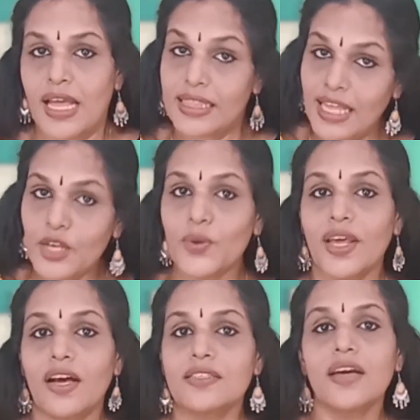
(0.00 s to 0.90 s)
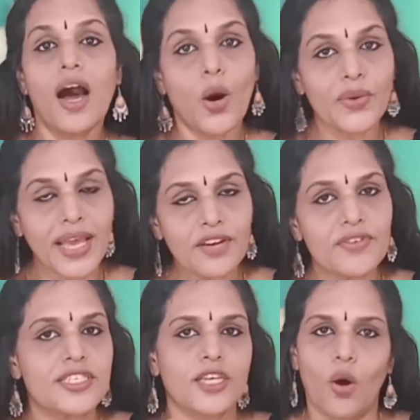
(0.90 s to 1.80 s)
Then you can ask, how can
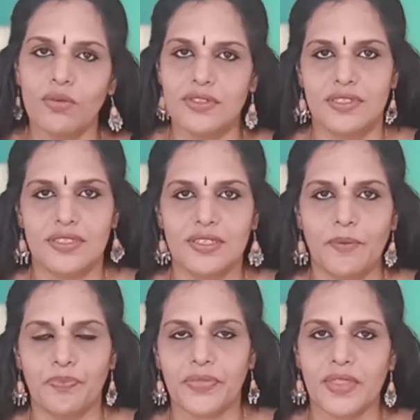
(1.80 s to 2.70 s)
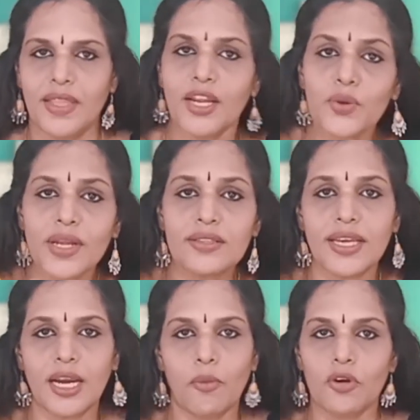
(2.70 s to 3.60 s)
we solve this? Then you can
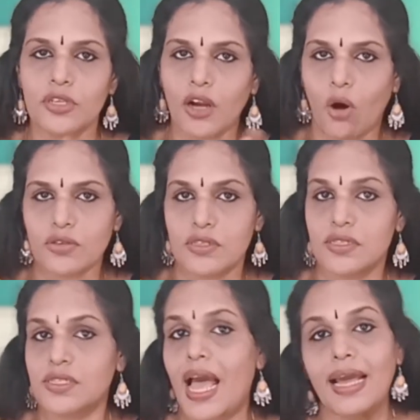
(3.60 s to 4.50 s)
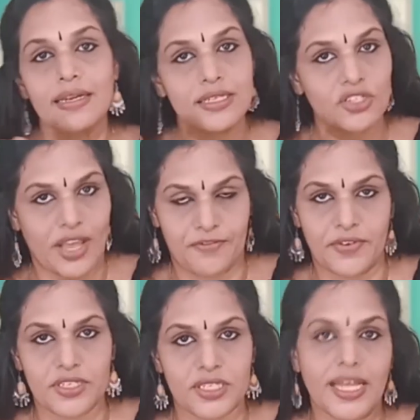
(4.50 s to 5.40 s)
think about the causes and its
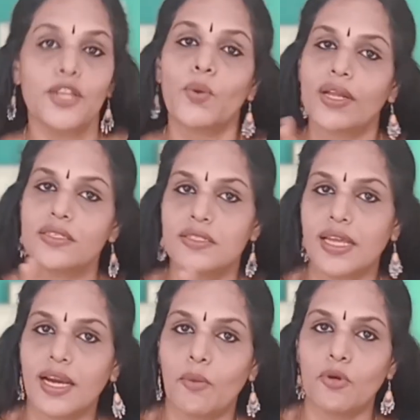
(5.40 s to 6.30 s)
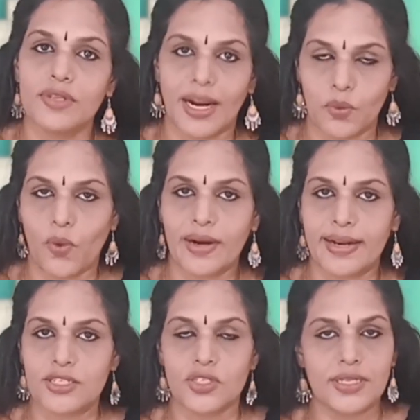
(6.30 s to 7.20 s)
effects. Then you can think about the
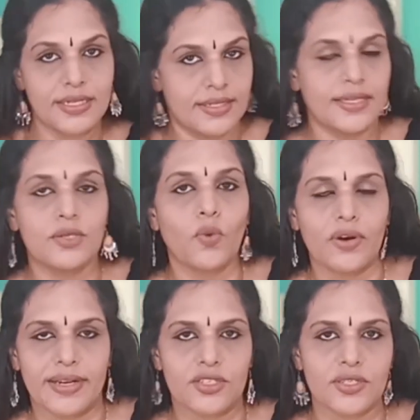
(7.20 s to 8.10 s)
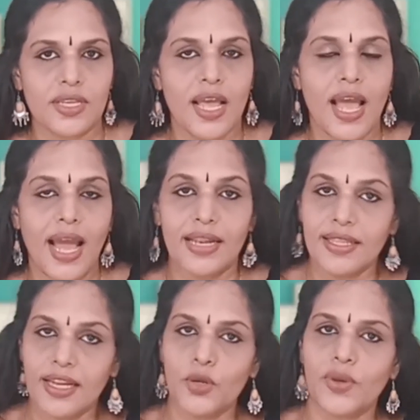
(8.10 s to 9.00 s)
advantages and disadvantages. And
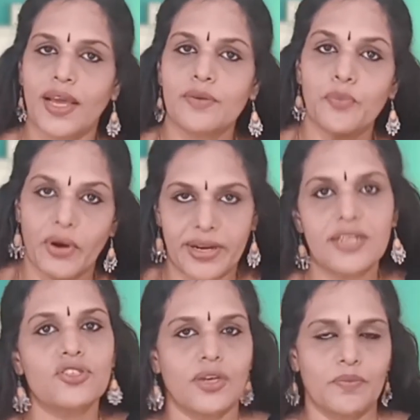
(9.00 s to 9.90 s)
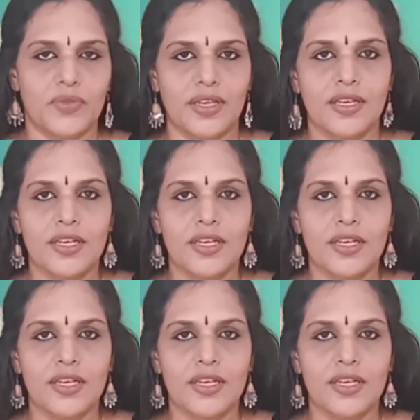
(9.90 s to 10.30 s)
then you can predict something.